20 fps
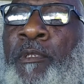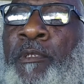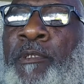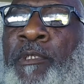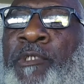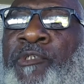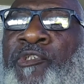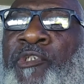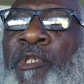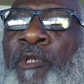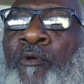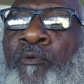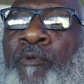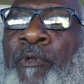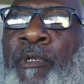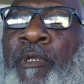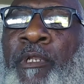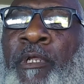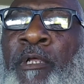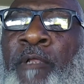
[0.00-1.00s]
The
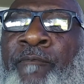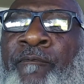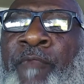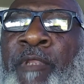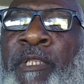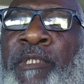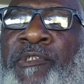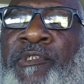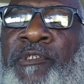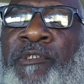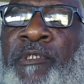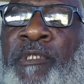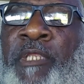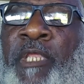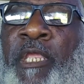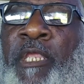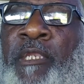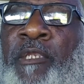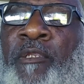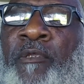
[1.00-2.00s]
children of this
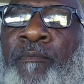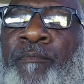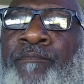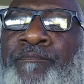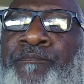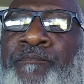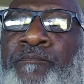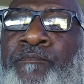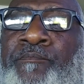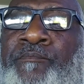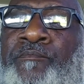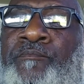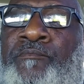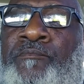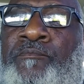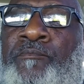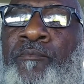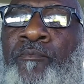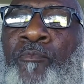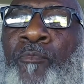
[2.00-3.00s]
kingdom
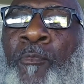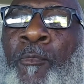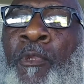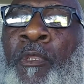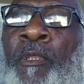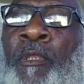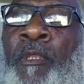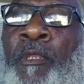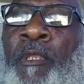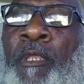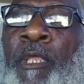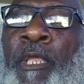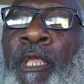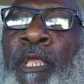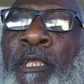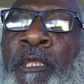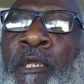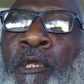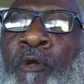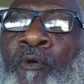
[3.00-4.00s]

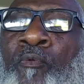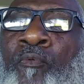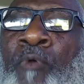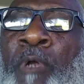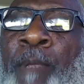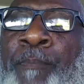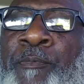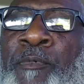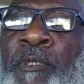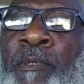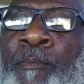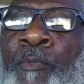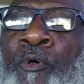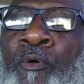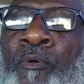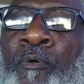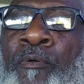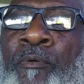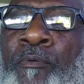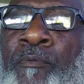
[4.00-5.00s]
and
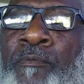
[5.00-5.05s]
corruptible